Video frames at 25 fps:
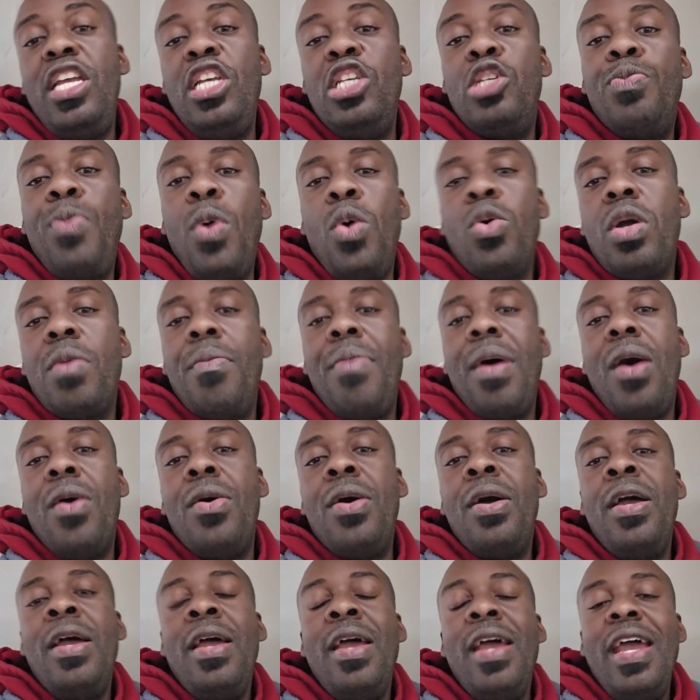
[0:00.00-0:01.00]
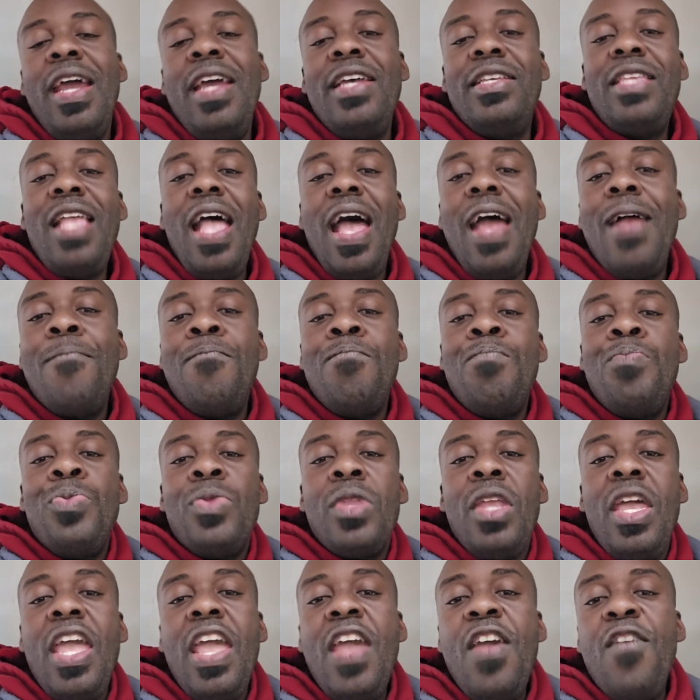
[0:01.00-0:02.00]
that he spoke about, is that
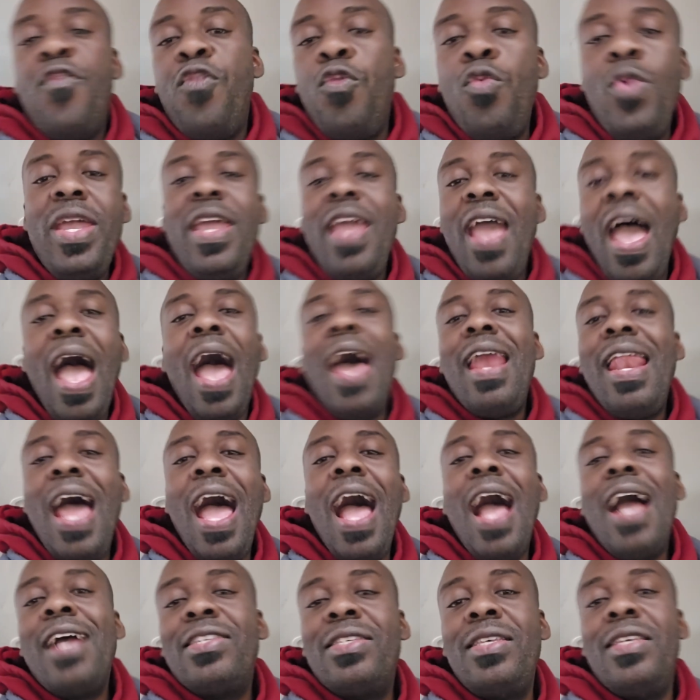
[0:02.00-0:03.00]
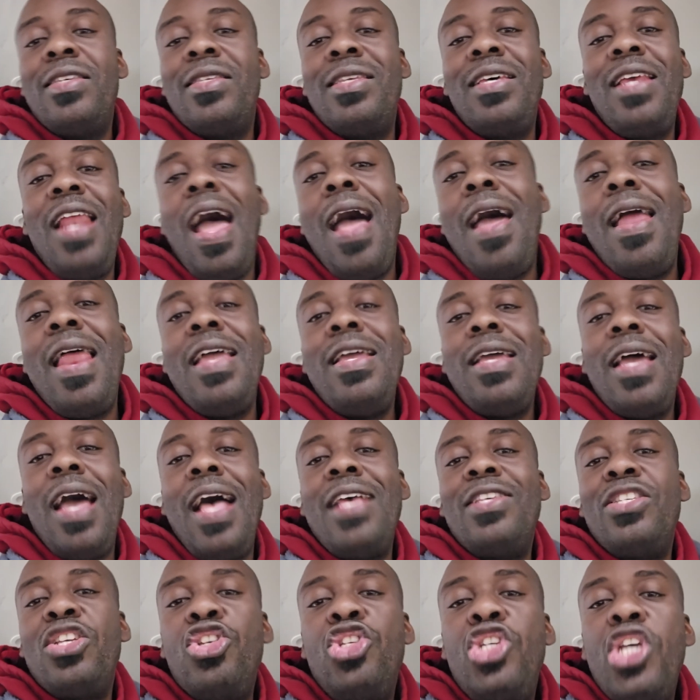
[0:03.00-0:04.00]
if we had access to that
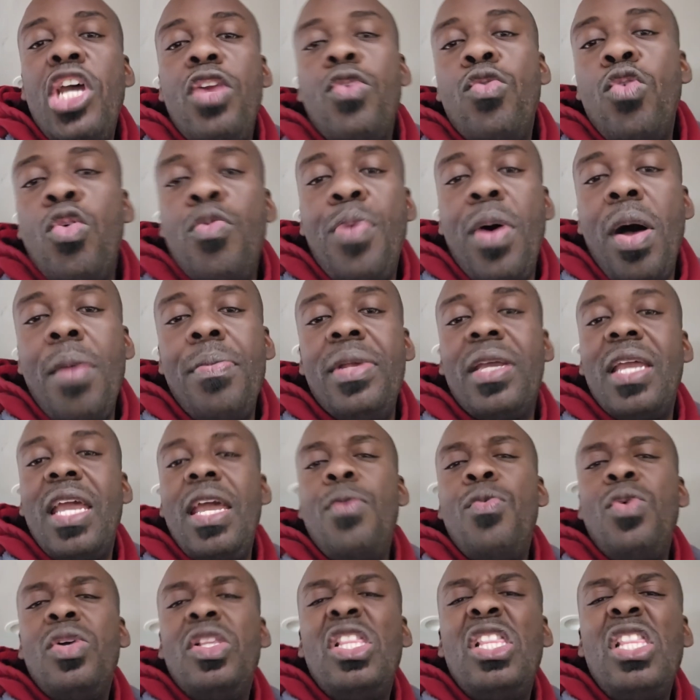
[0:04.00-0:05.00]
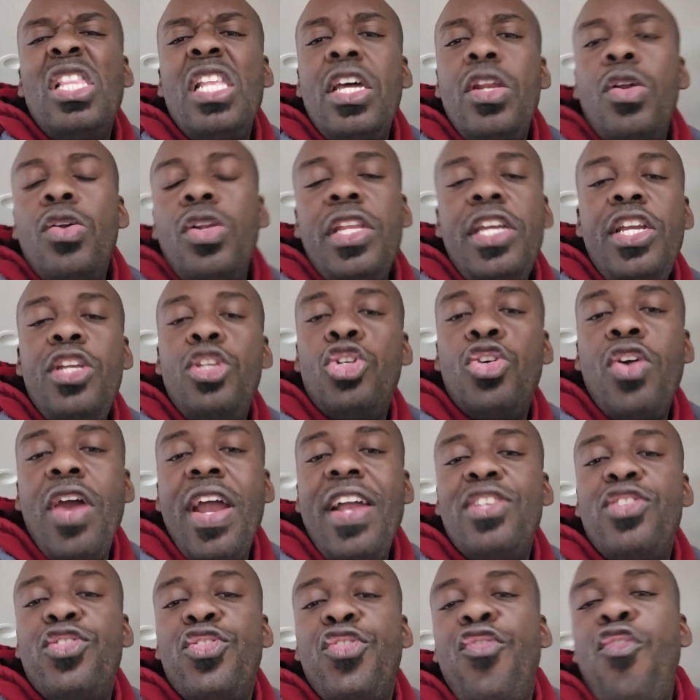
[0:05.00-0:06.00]
as the general public, it would literally
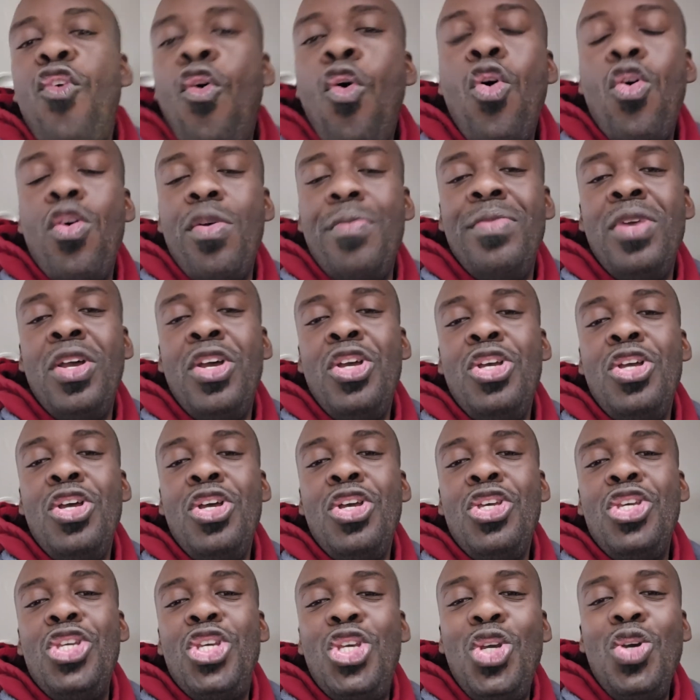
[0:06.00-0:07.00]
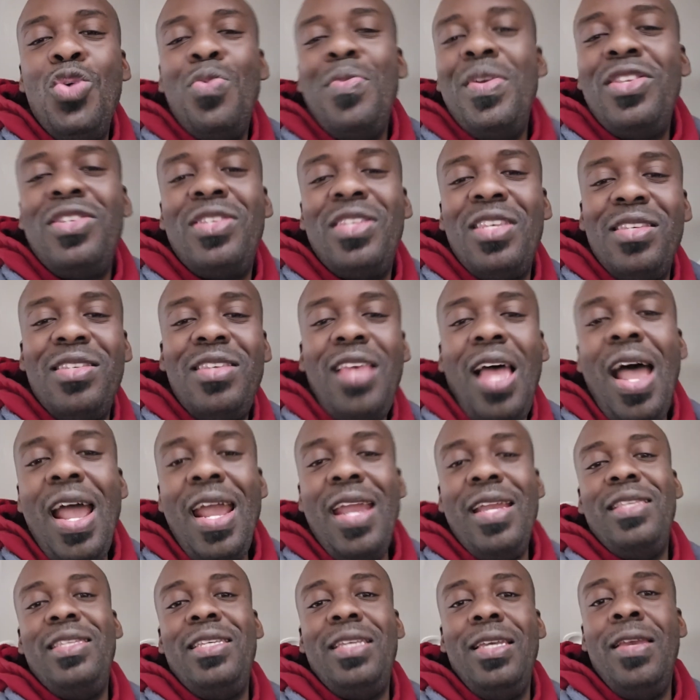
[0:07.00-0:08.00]
transform human
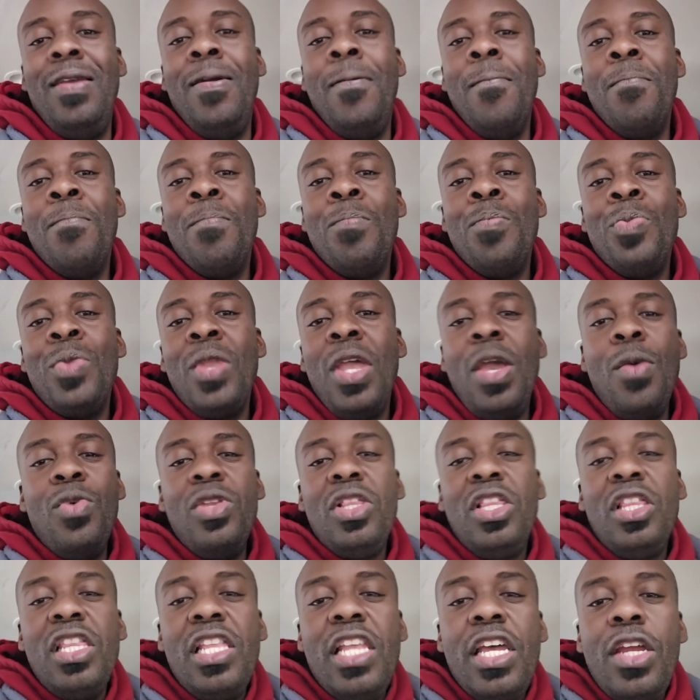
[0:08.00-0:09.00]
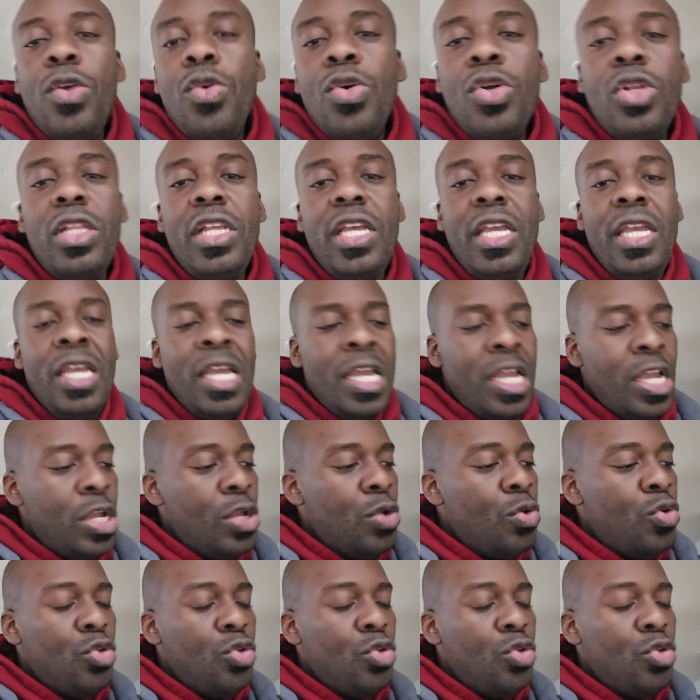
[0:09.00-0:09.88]
society. It would literally,